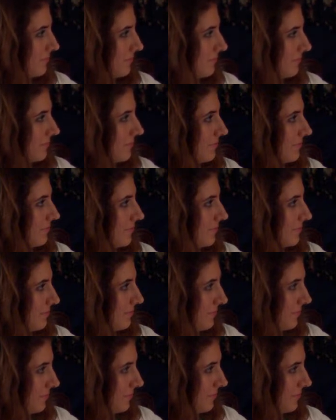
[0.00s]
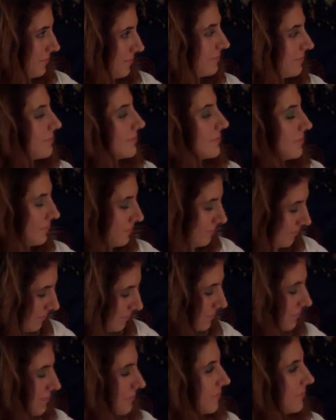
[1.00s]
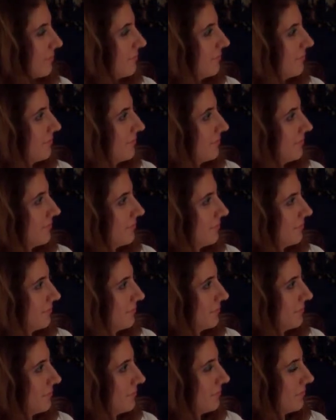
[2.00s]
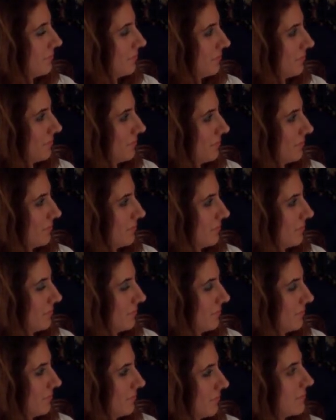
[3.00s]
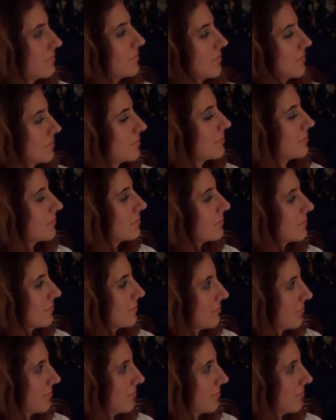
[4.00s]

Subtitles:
No words are spoken by the person on screen.